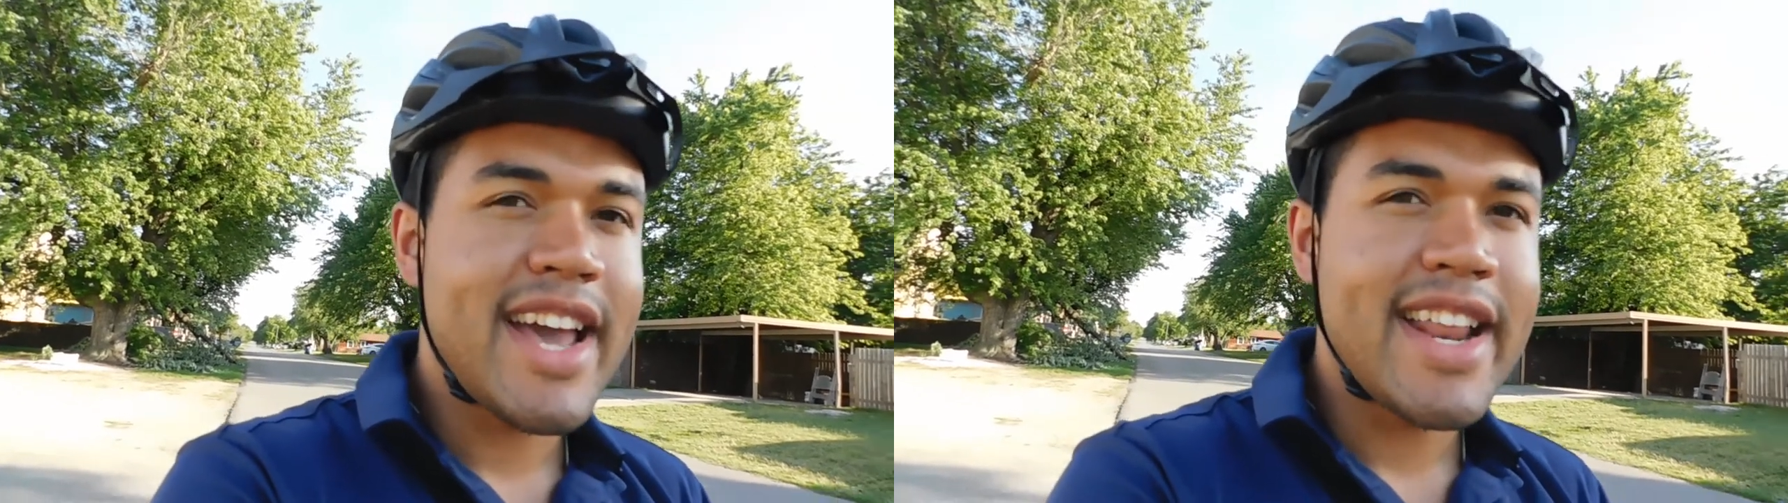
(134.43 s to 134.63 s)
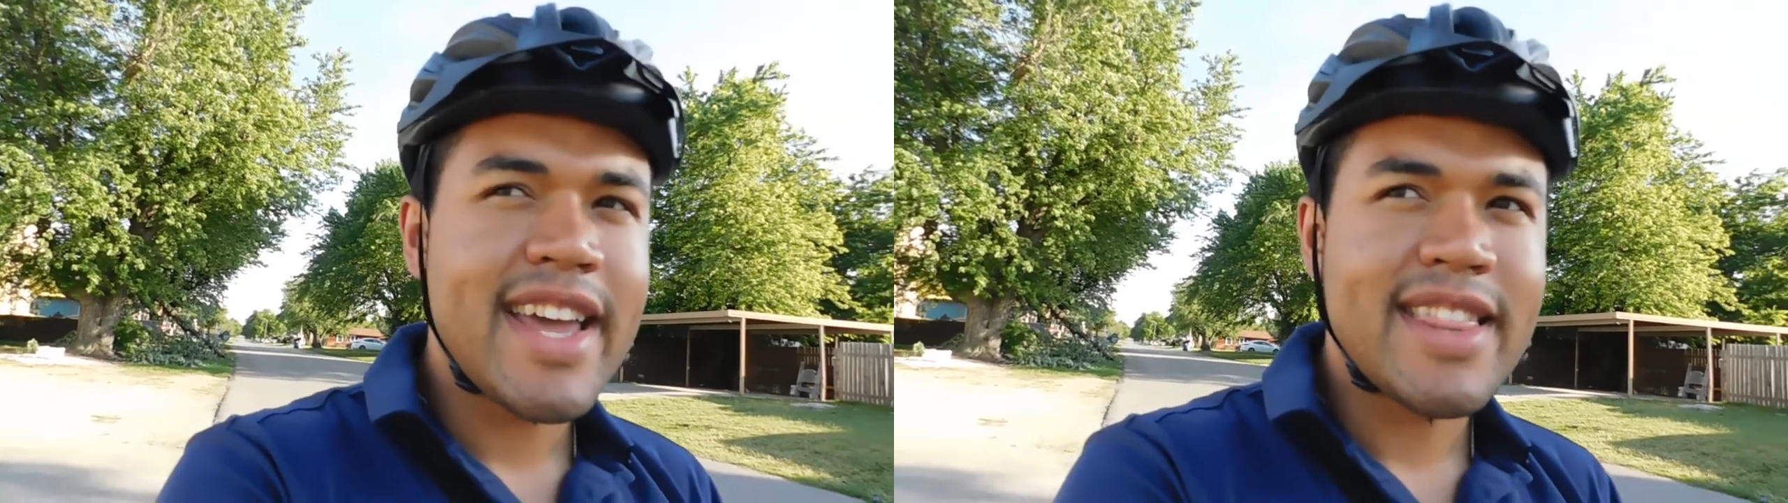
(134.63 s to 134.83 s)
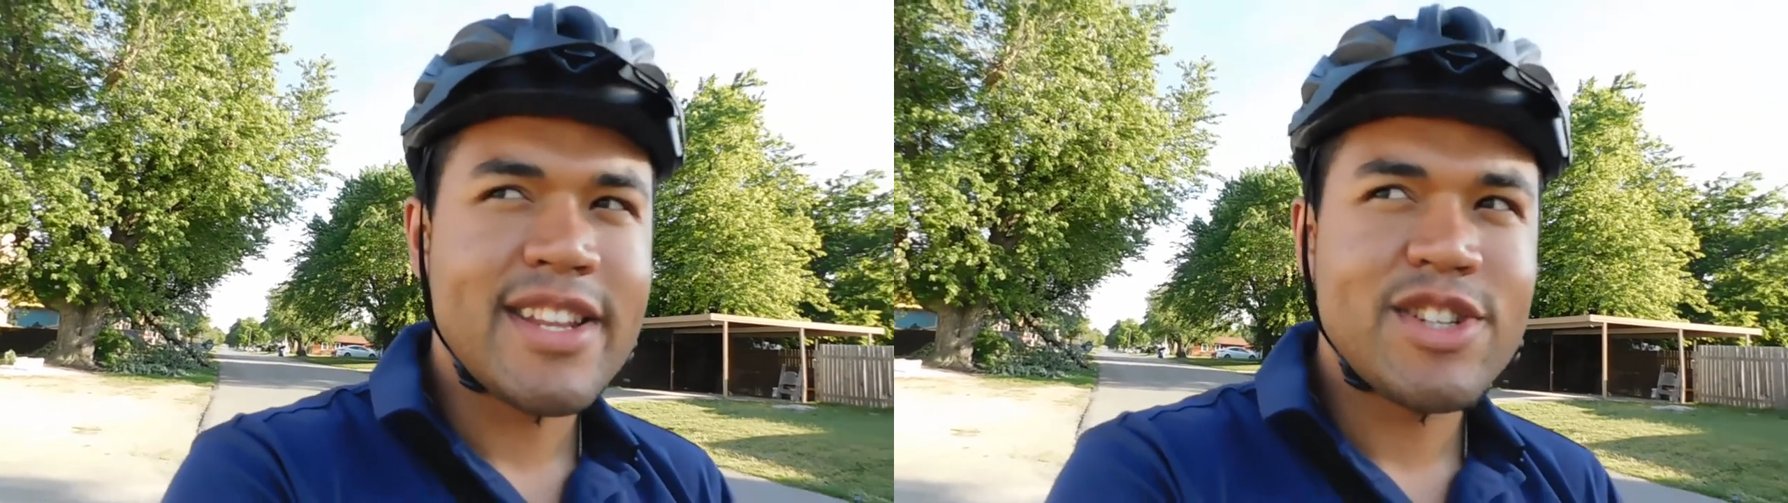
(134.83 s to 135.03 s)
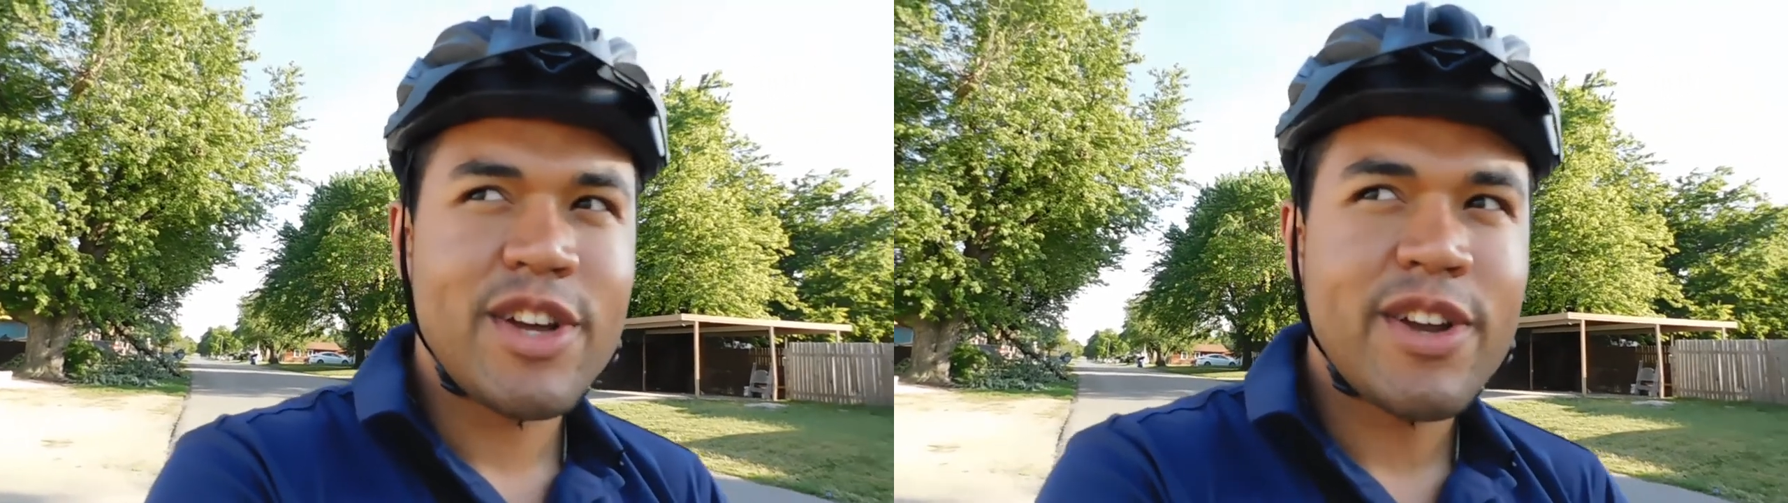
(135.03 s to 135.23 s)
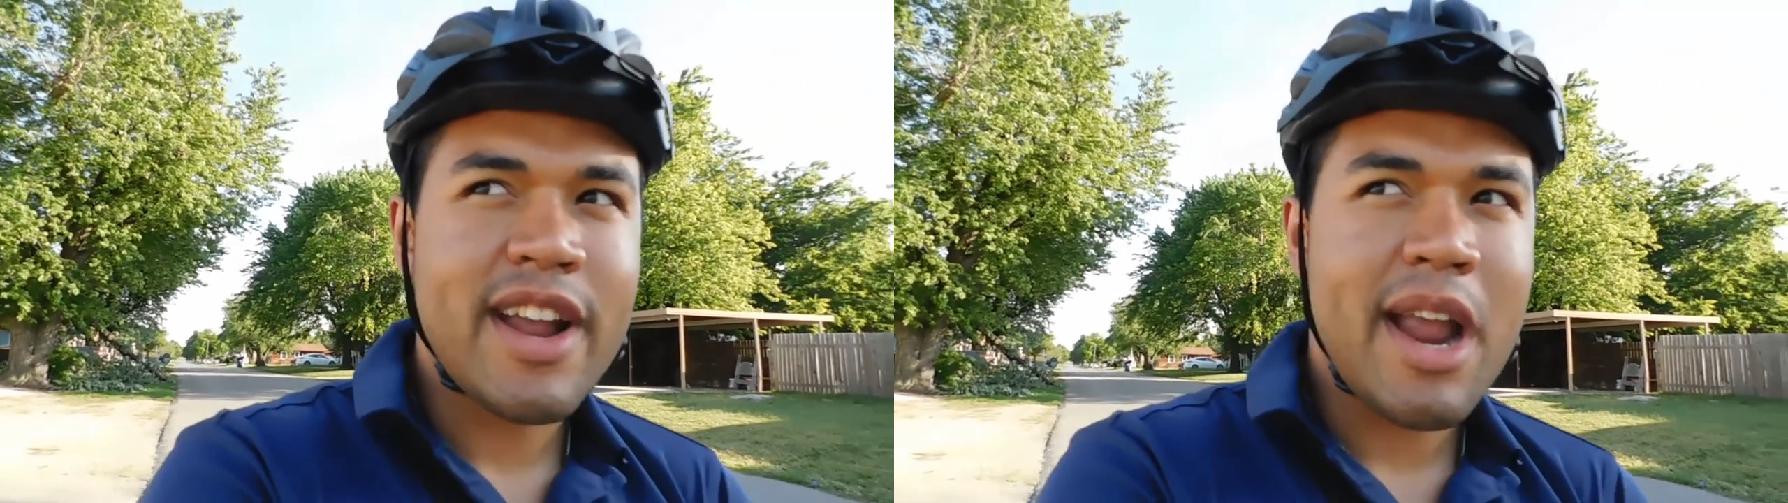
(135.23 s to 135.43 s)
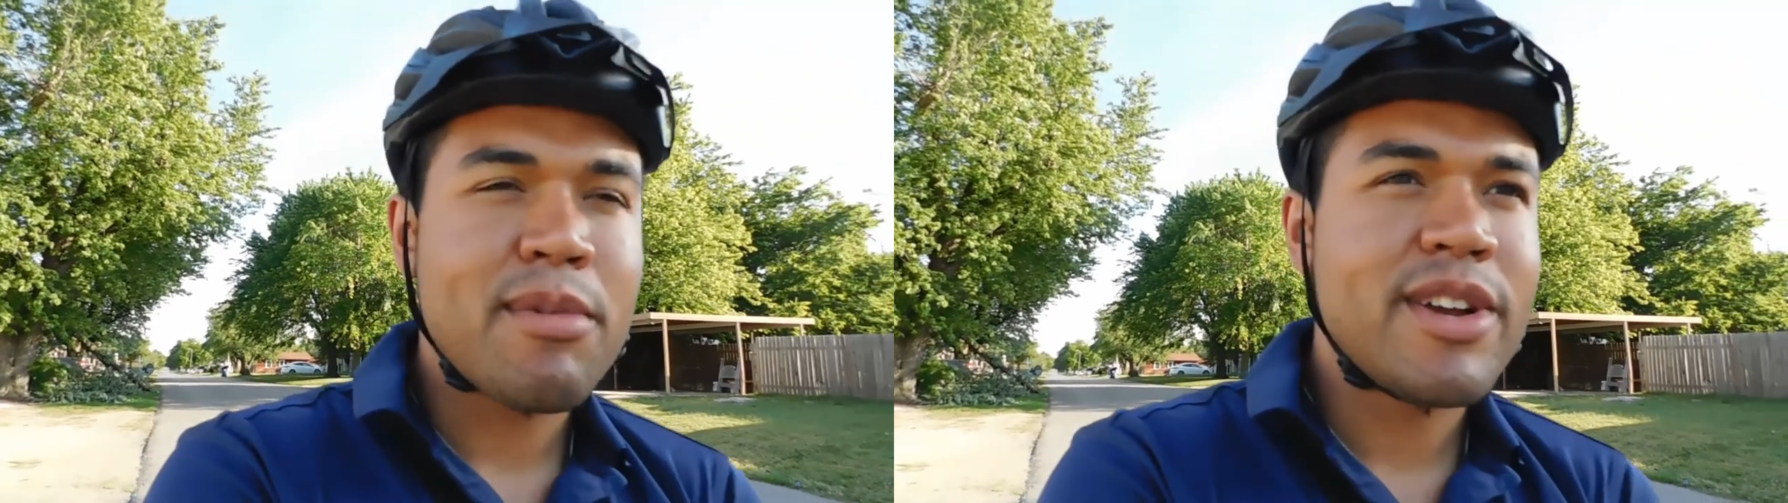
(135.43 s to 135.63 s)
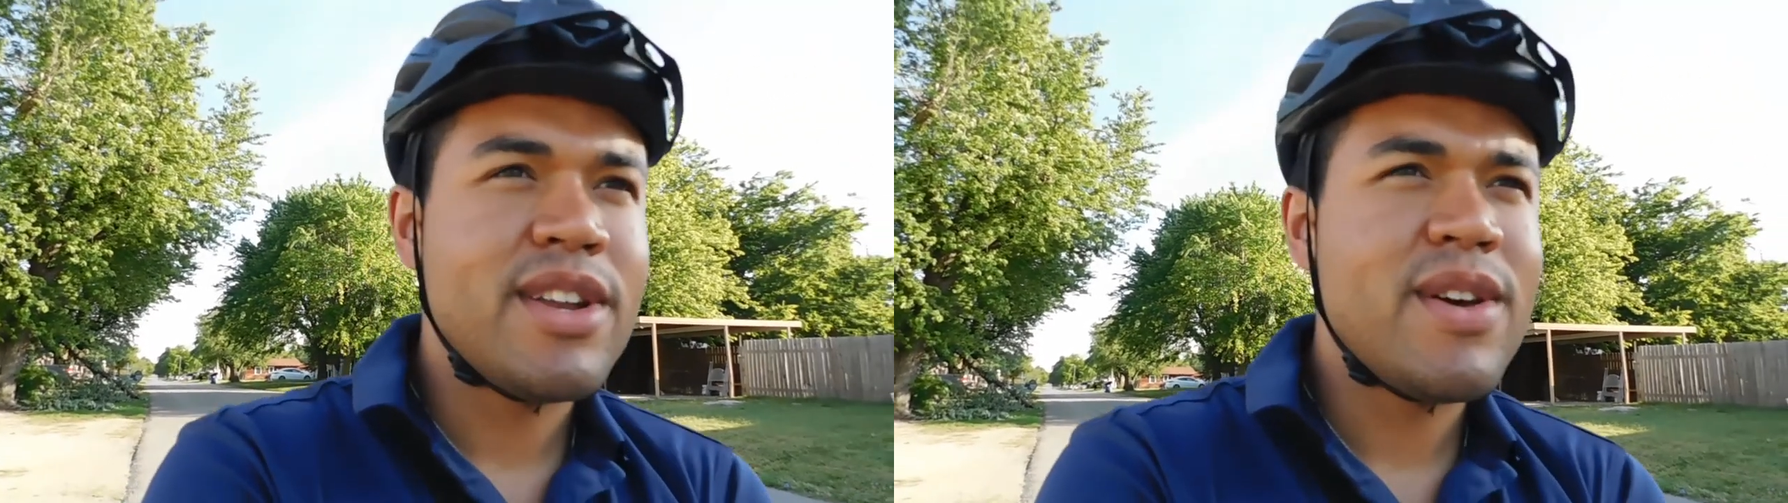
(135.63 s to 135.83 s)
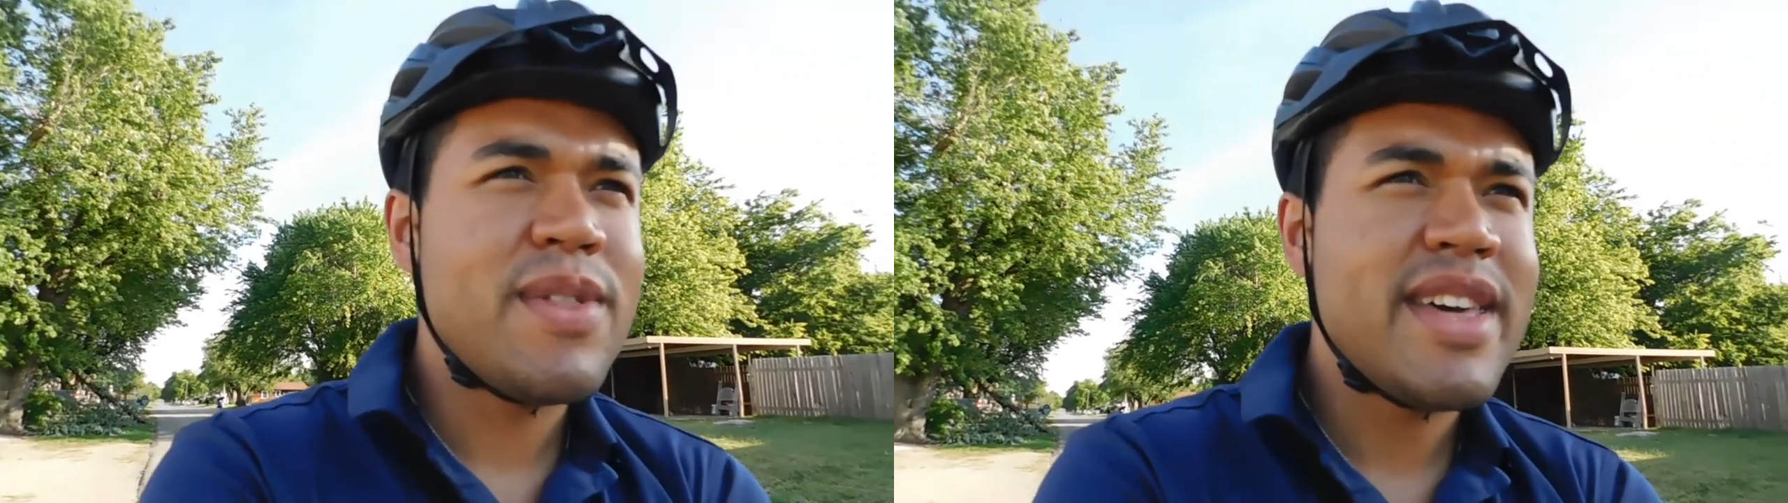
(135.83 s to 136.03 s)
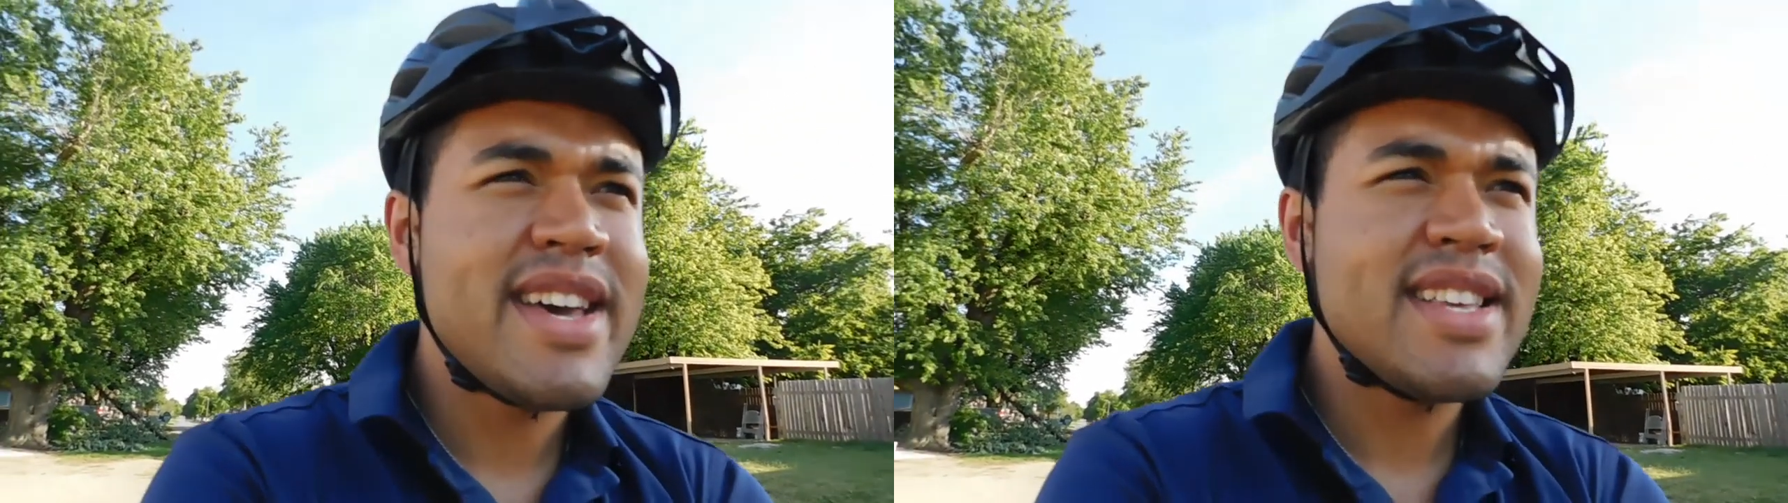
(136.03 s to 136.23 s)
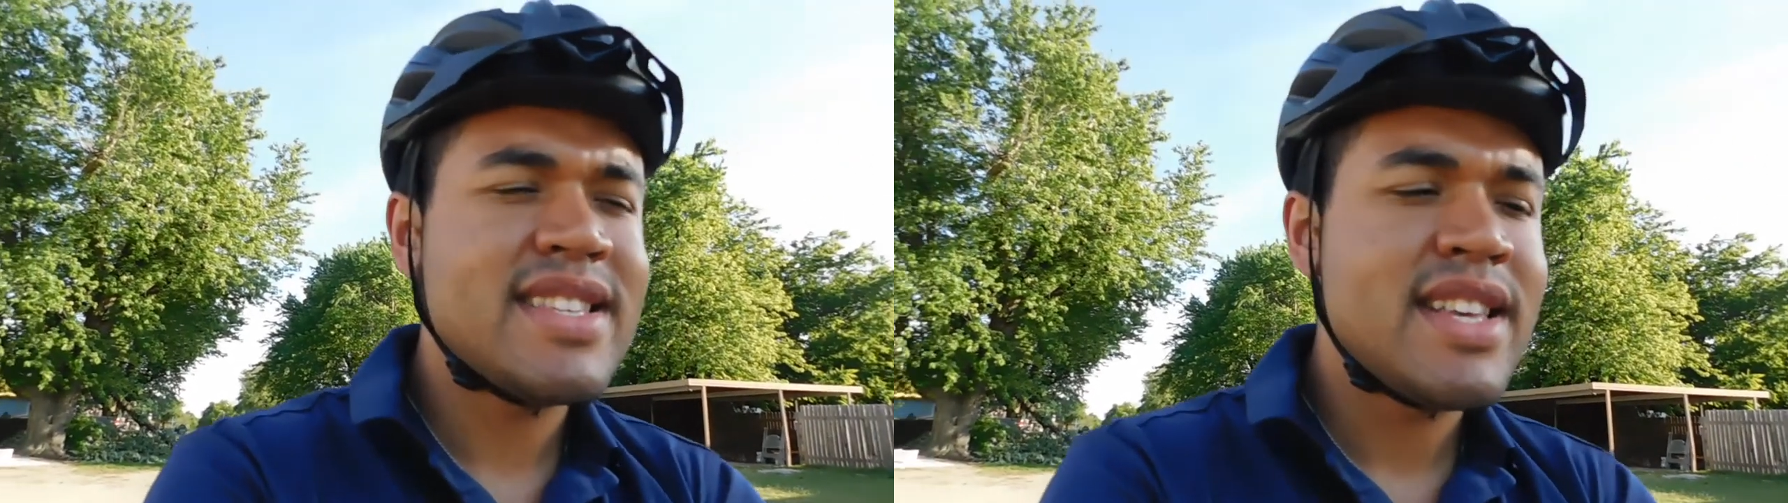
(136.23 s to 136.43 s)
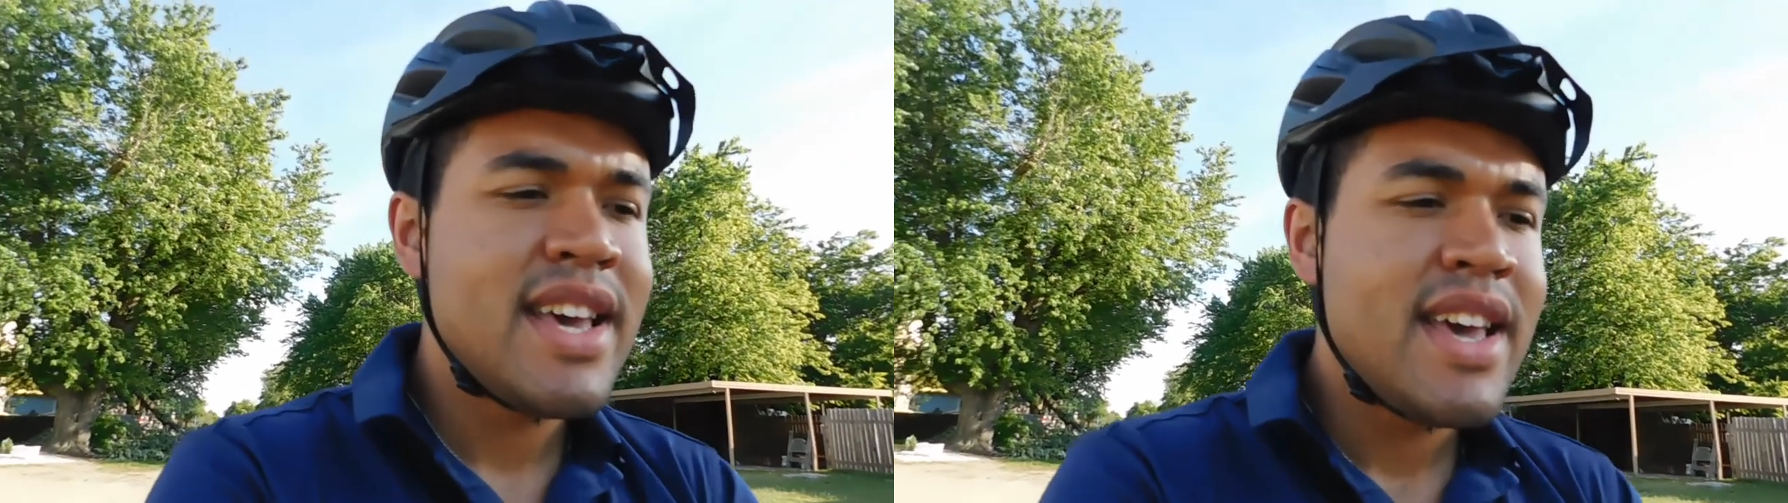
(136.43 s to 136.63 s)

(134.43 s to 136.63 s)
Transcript: hey Nathan, did you know your camera could do this?